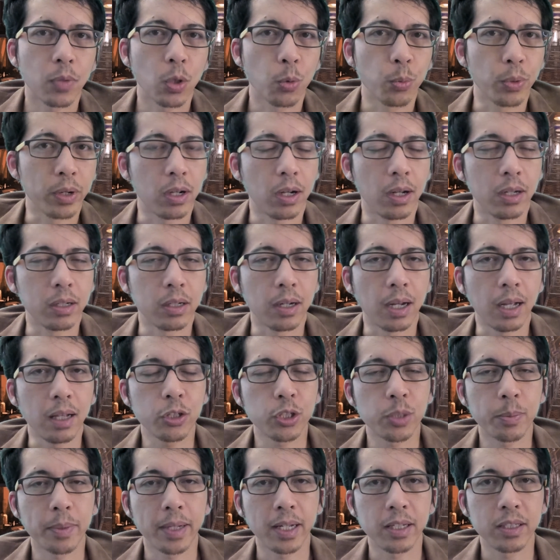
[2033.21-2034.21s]
recall
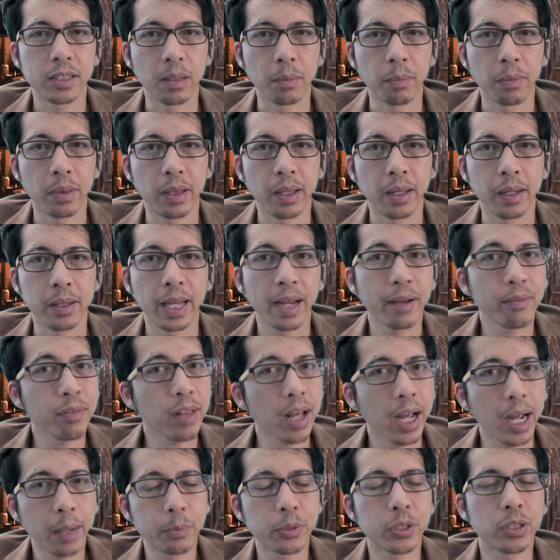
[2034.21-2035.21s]
knowledge about something, they have the
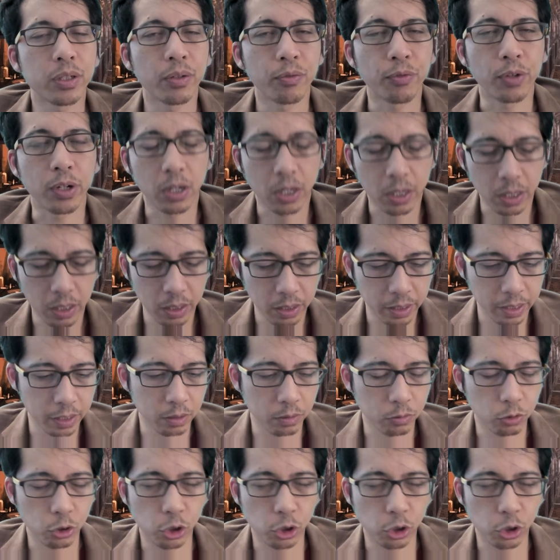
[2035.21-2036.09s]
option of recalling